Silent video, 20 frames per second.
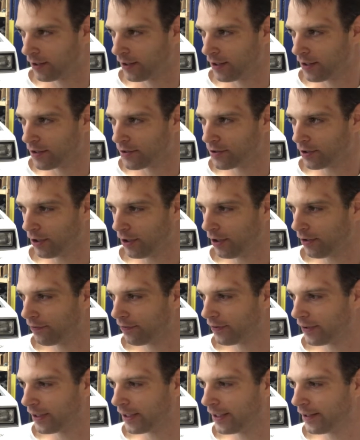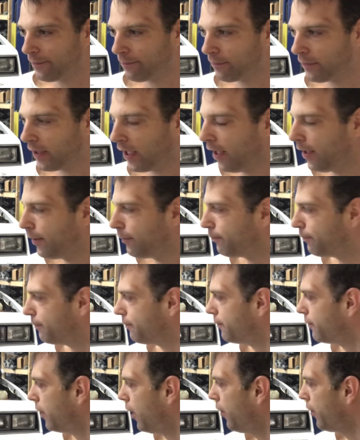so hopefully,
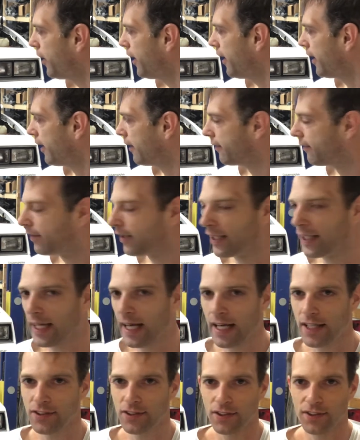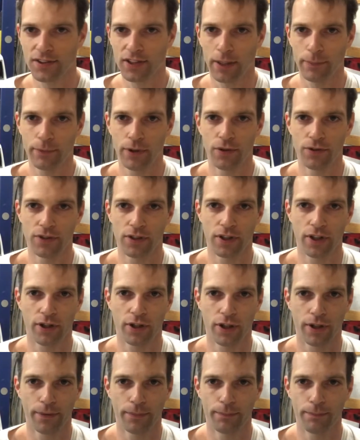oh yeah, the gaskets I'm using, they're
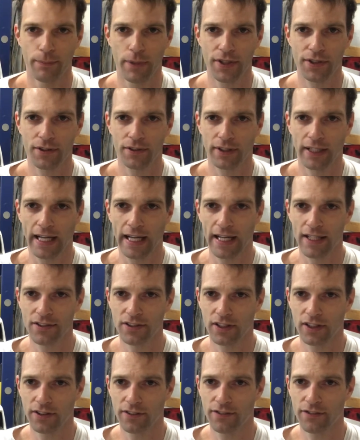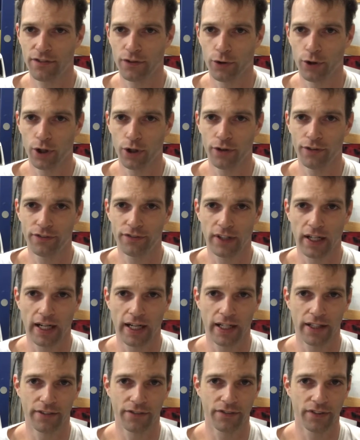a Mr. Gasket
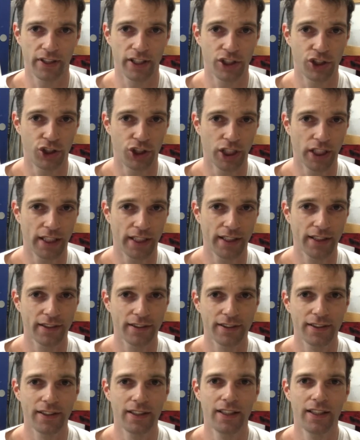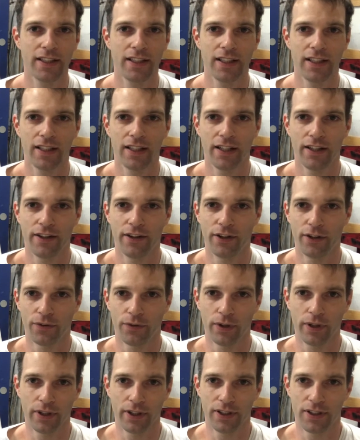405G. They're
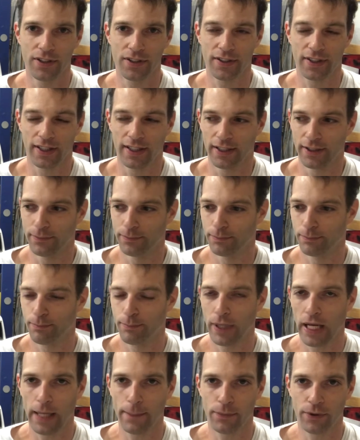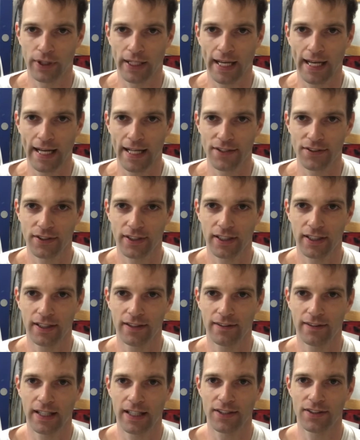really just a paper
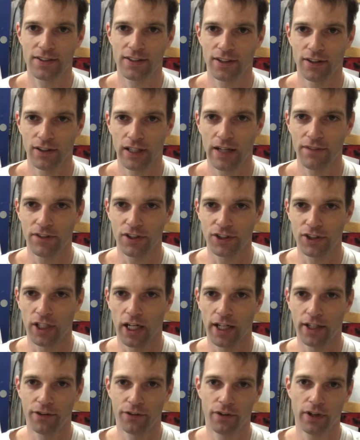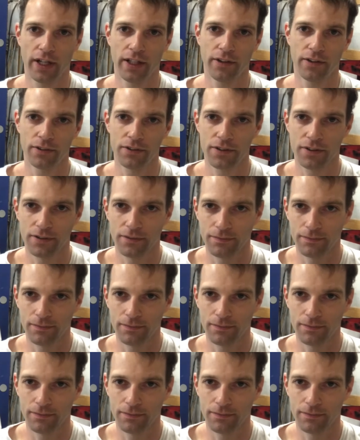gasket. They still have the China rails,